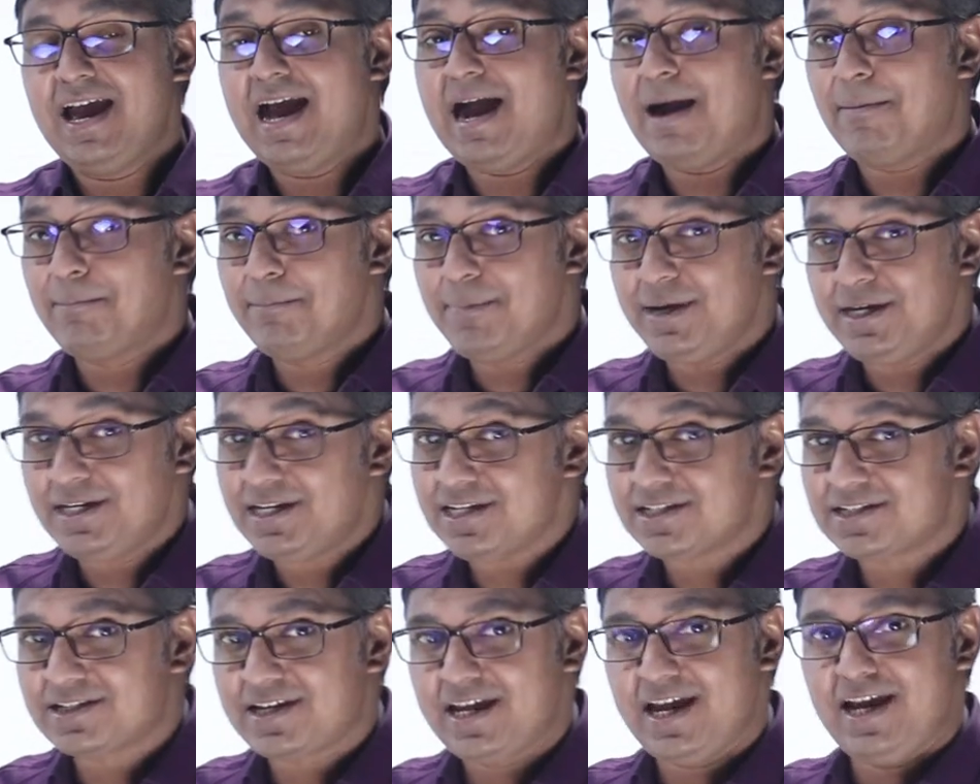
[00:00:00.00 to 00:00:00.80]

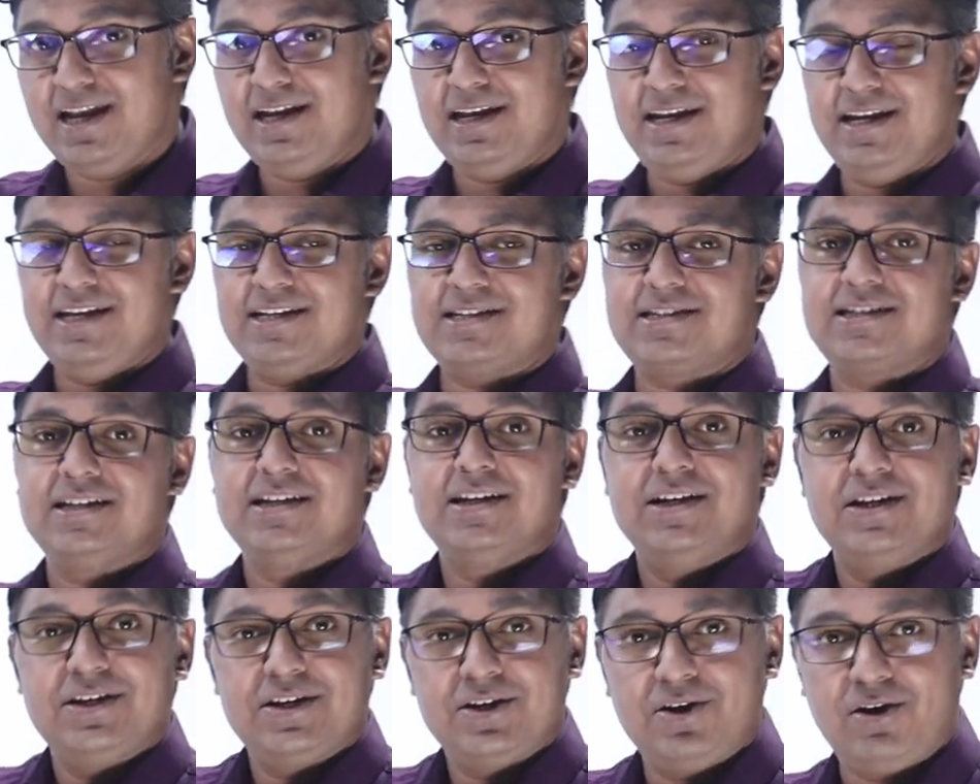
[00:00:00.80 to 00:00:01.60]
Ammeter scale is
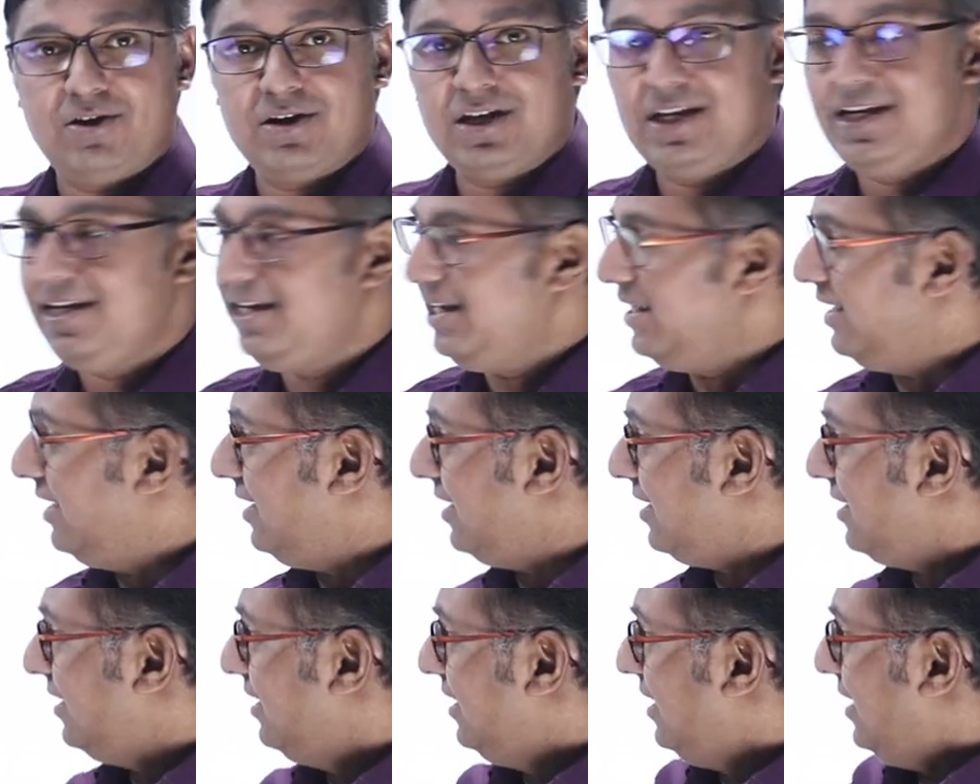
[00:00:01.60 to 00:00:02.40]

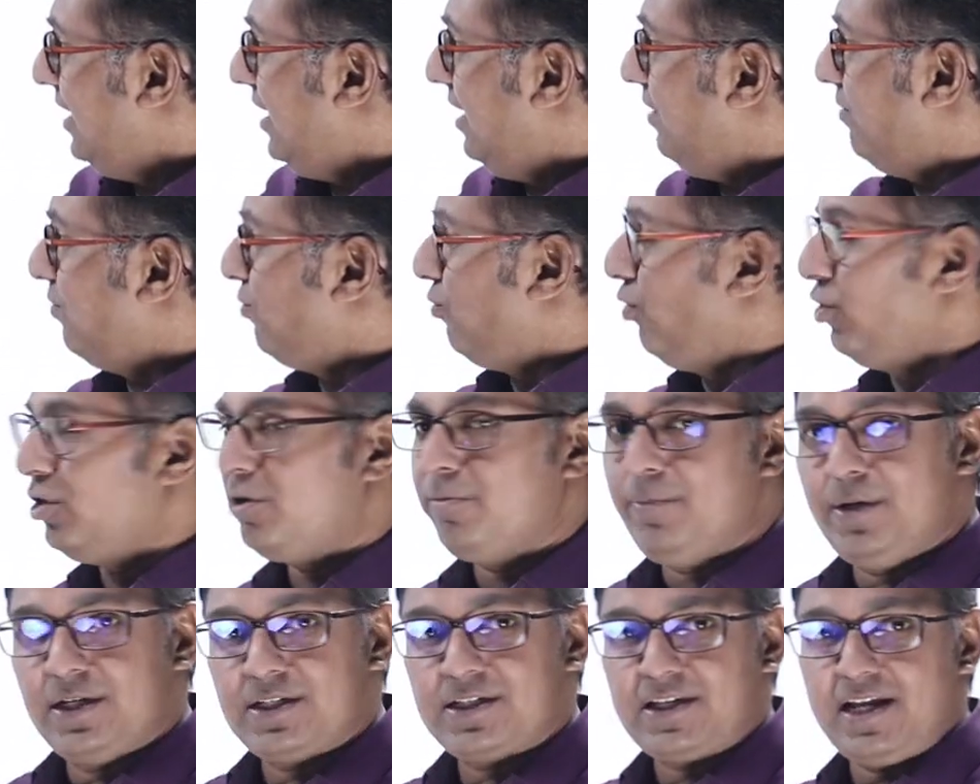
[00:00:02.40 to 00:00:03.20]
non-linear. even
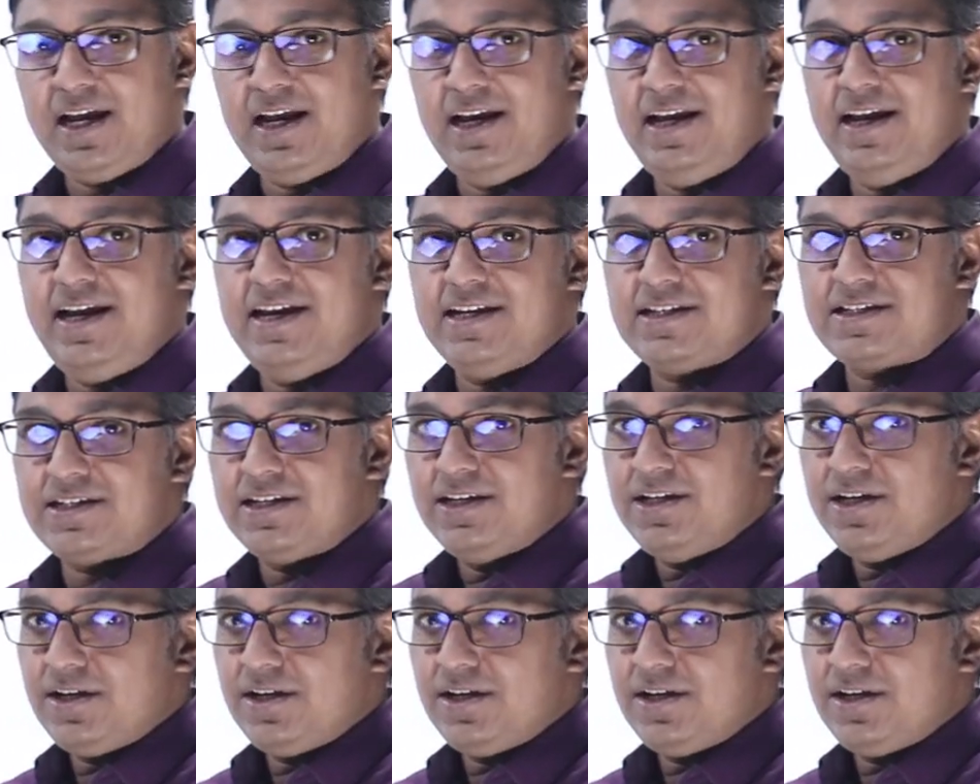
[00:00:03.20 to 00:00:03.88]
voltmeter scale is